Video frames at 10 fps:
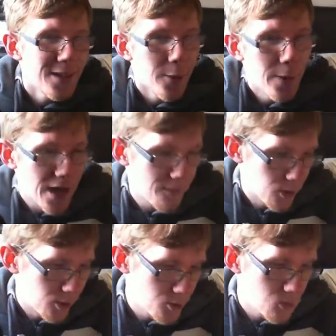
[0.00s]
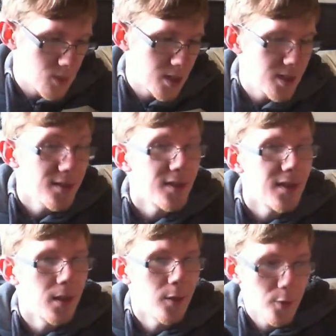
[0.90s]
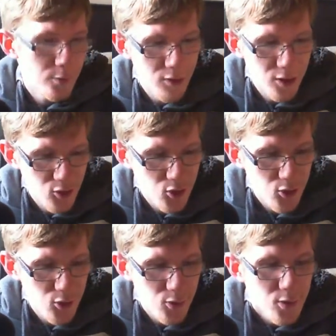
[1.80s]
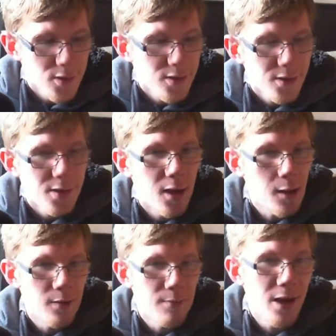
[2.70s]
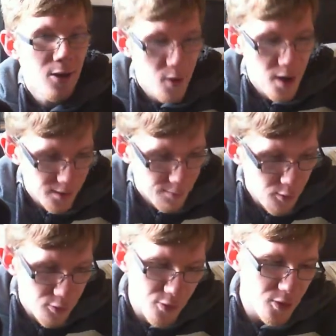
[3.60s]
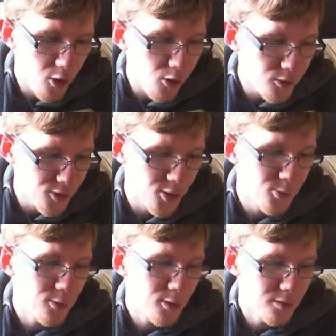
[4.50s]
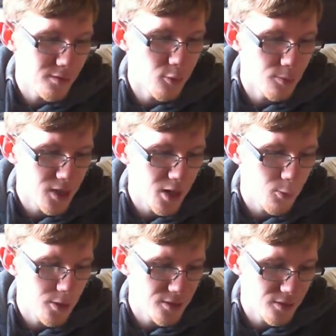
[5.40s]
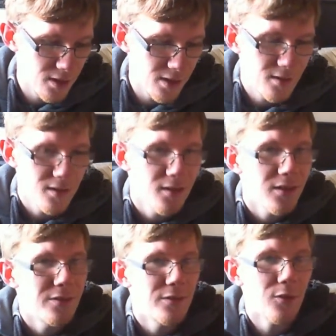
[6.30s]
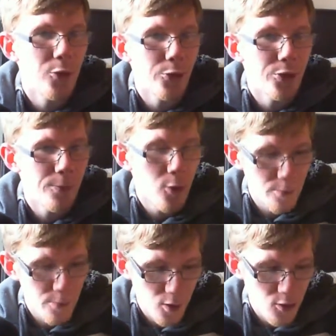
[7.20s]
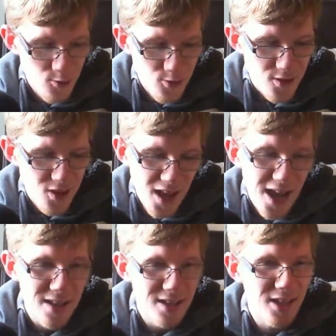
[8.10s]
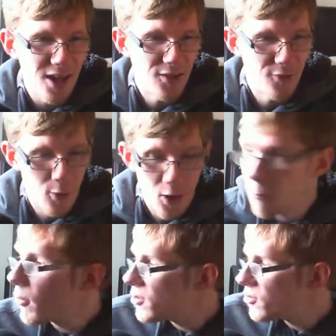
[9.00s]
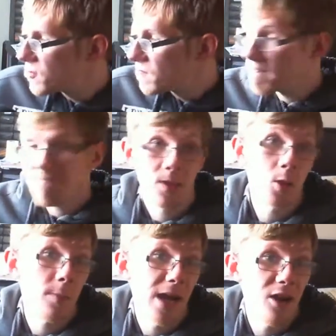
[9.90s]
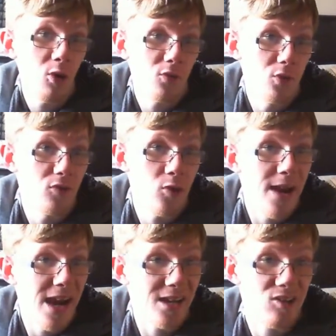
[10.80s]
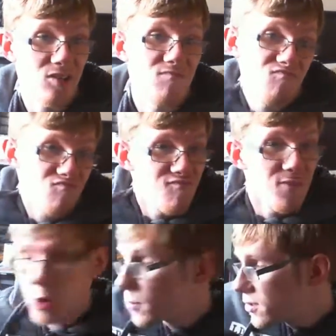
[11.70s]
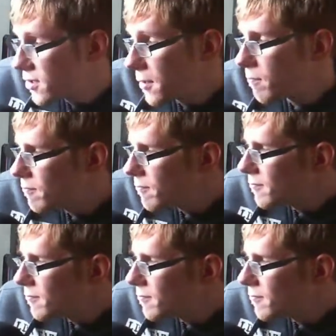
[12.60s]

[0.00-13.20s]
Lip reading: Where we have the Lusamine, Hello and Raichu, Marowak. Both of the holos have got royal Logan forms. How weird is that? And of course, the promo and the Gardevoir, which not bad haul for a few packs. Can't be said.